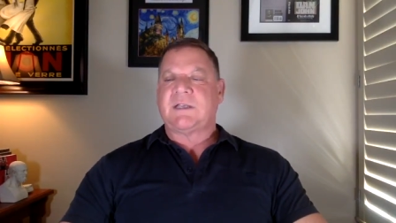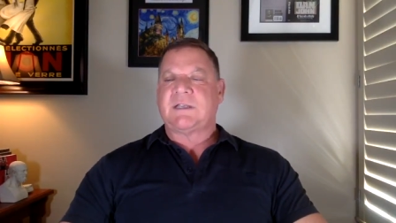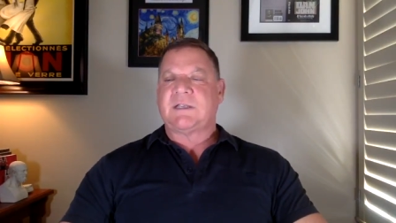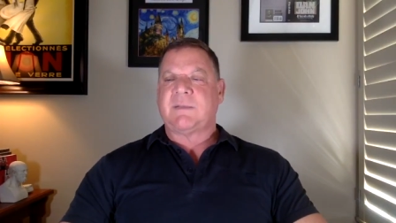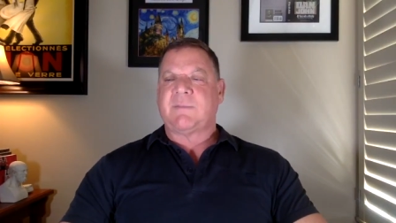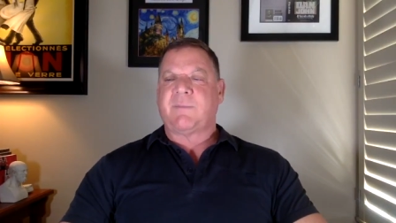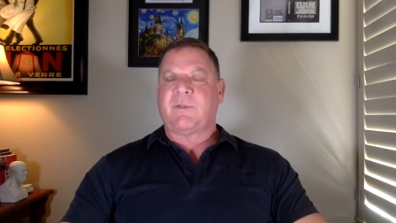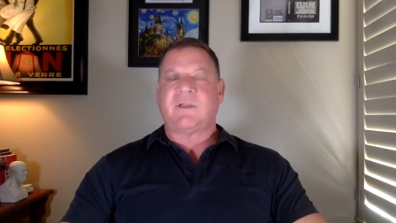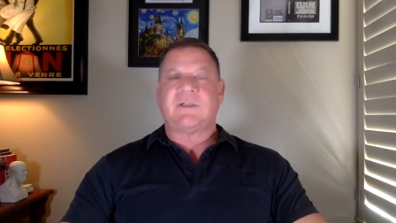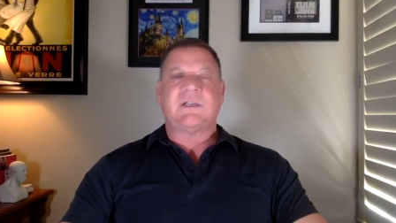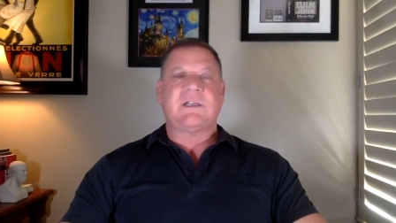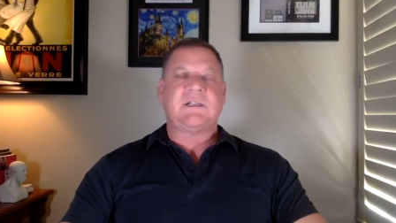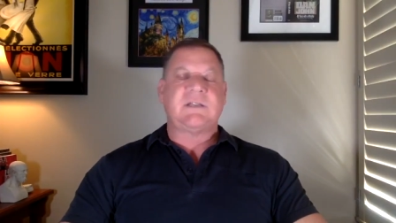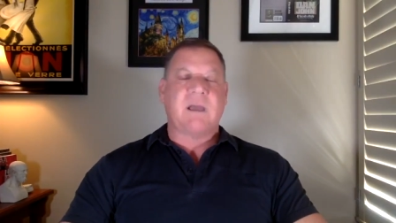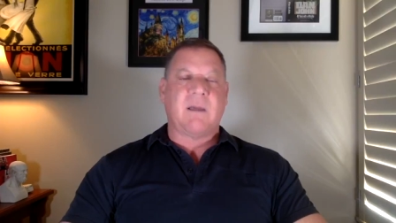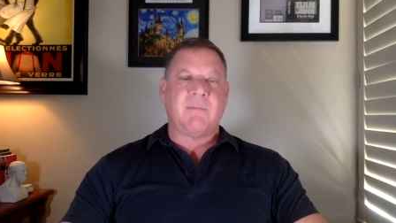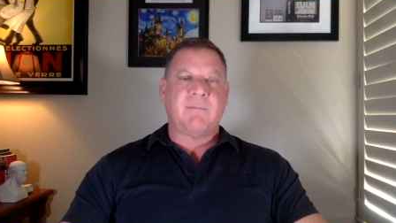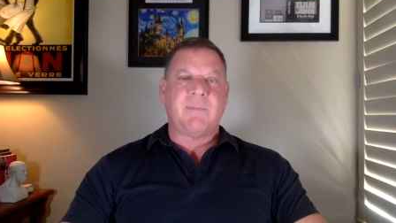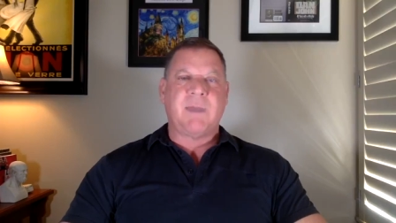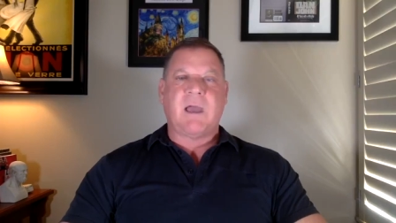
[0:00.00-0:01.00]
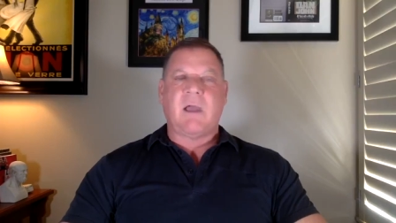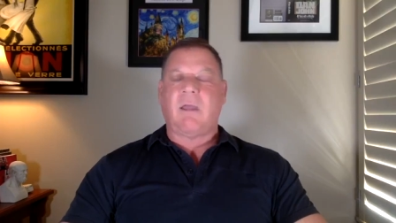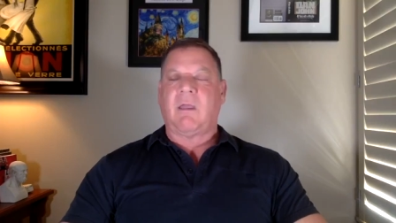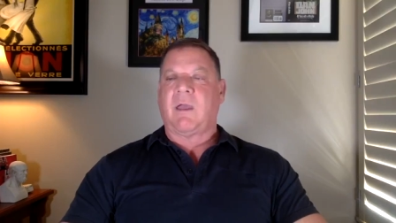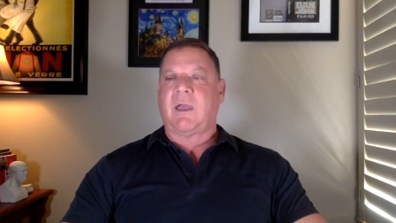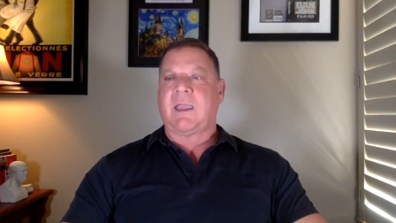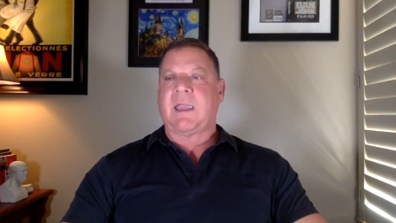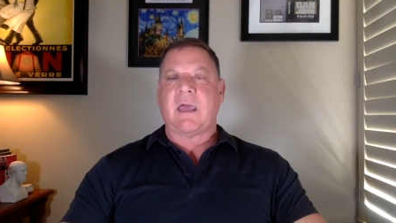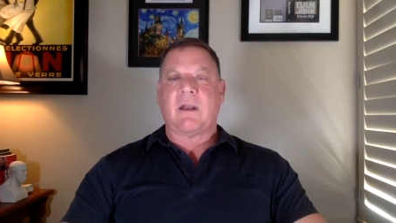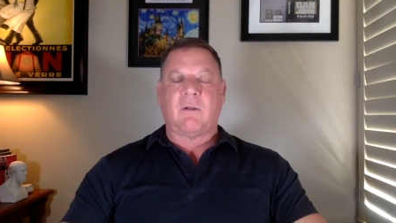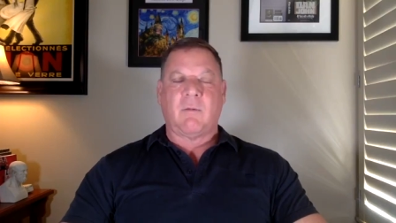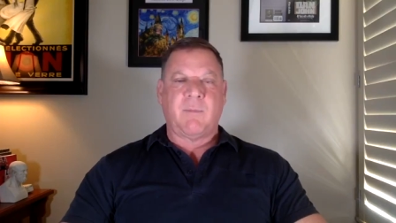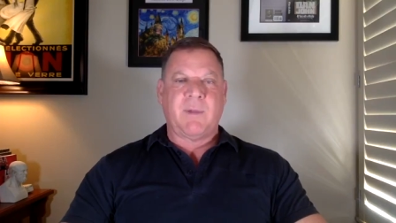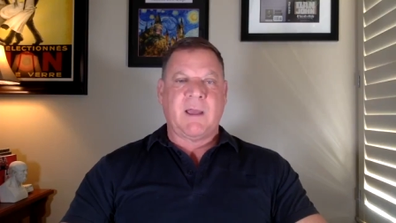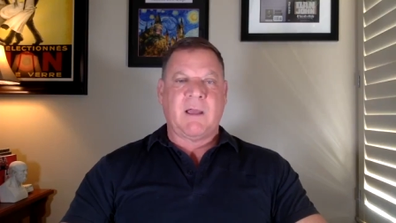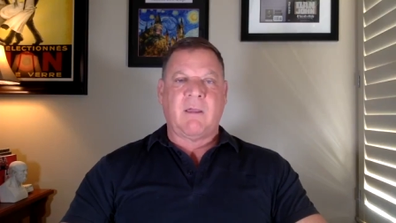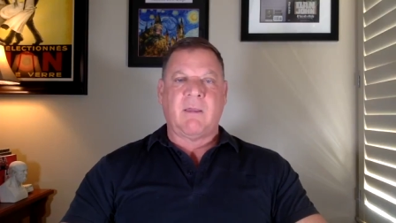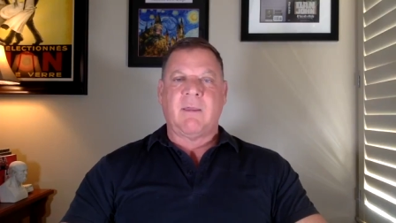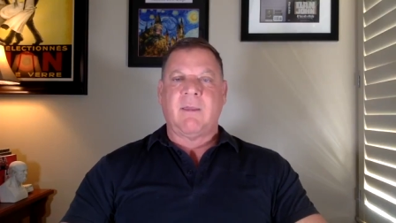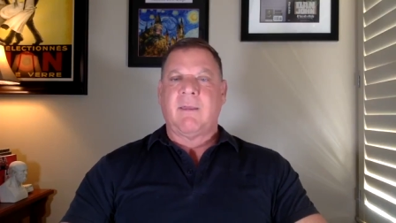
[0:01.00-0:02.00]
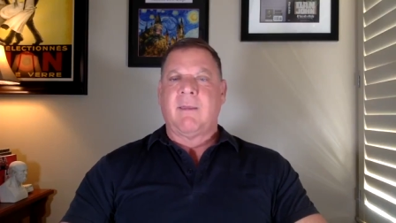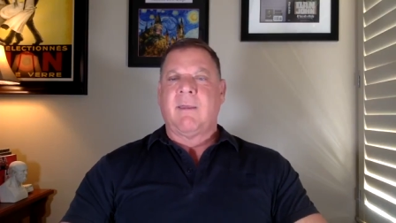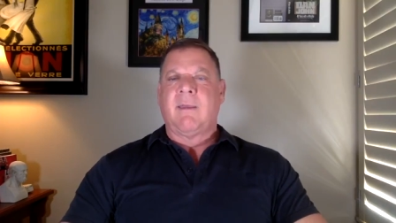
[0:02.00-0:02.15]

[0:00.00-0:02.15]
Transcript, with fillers: simple as a dumbbell, a kettlebell,